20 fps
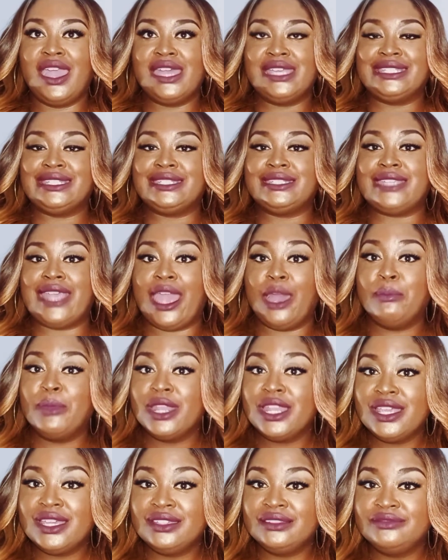
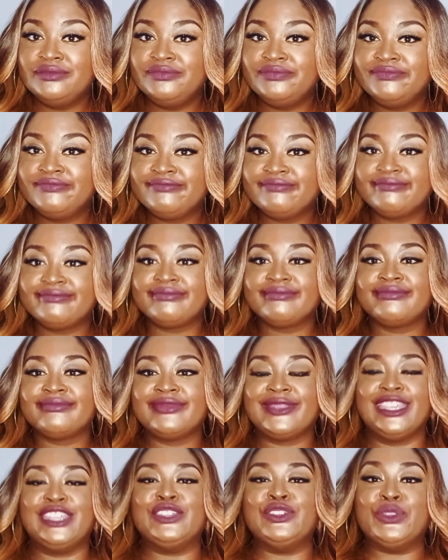stamina,
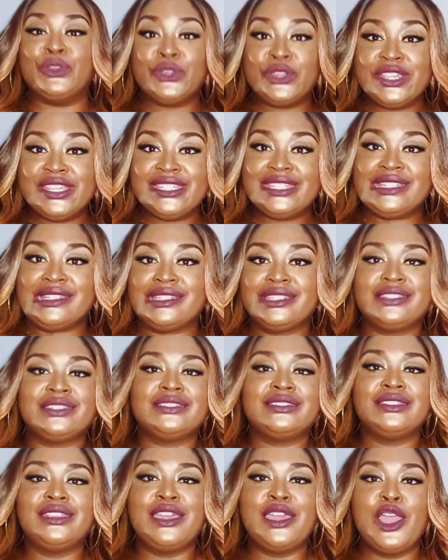
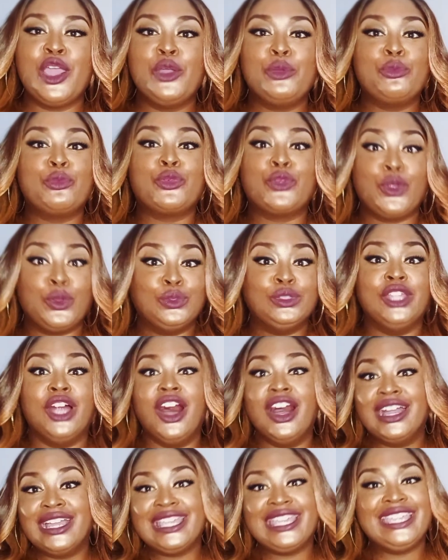endurance,
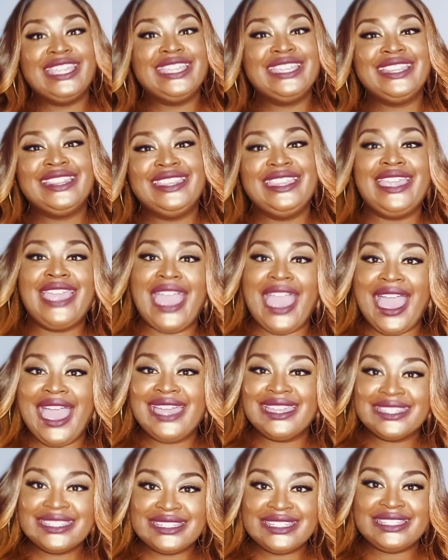prolonging the
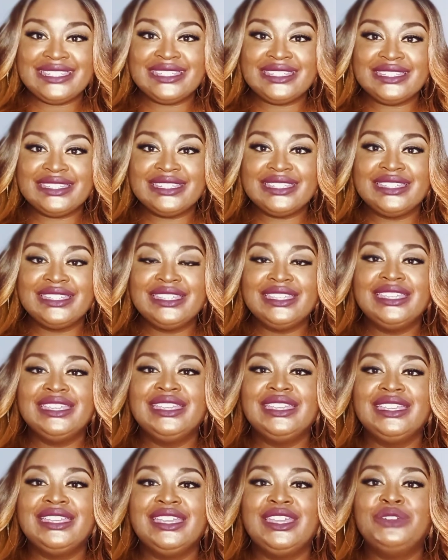act,
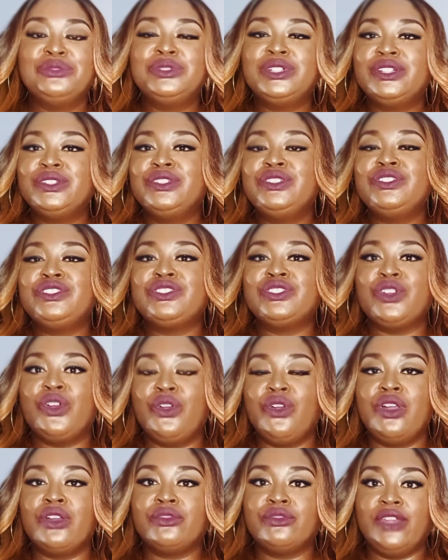well, you should
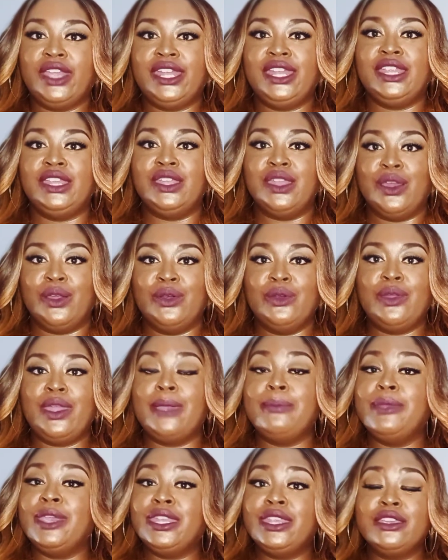already know.
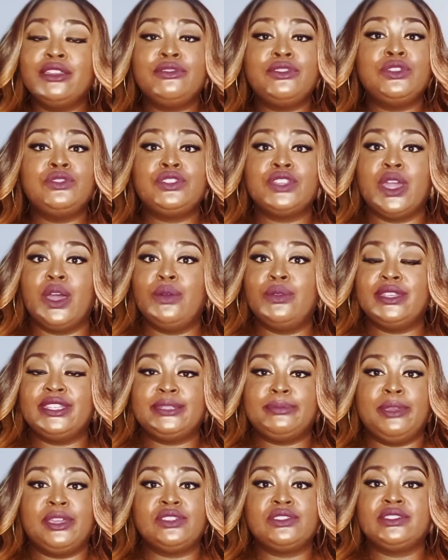And many of you don't,
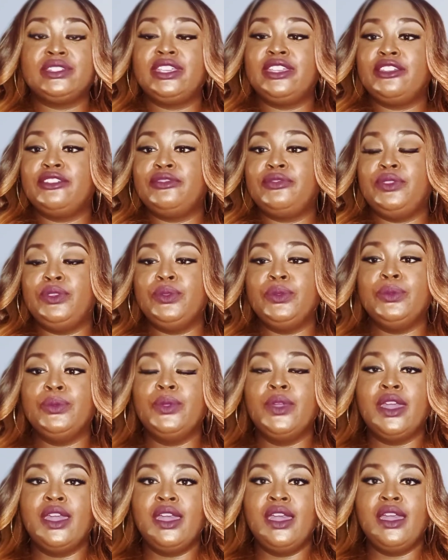especially if
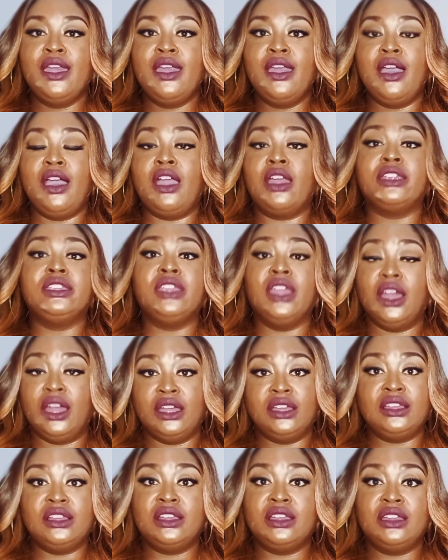you are
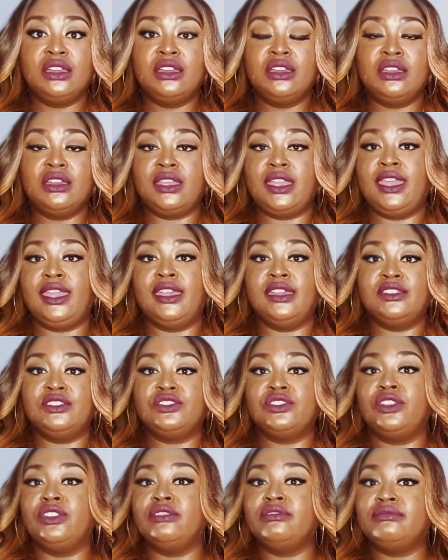young
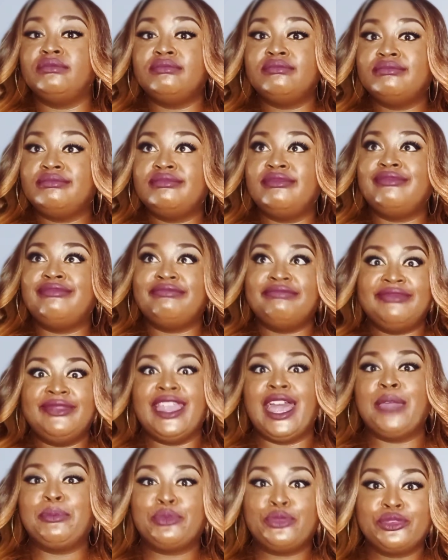and you're
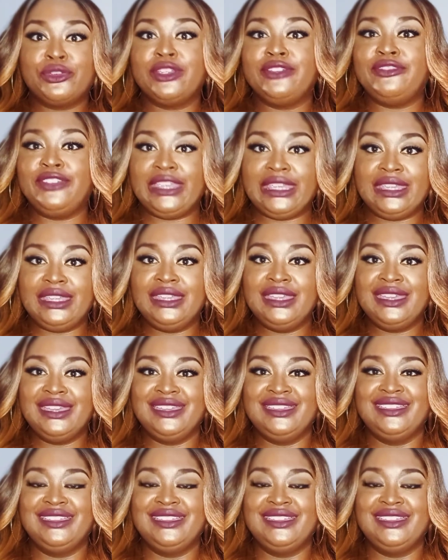not privy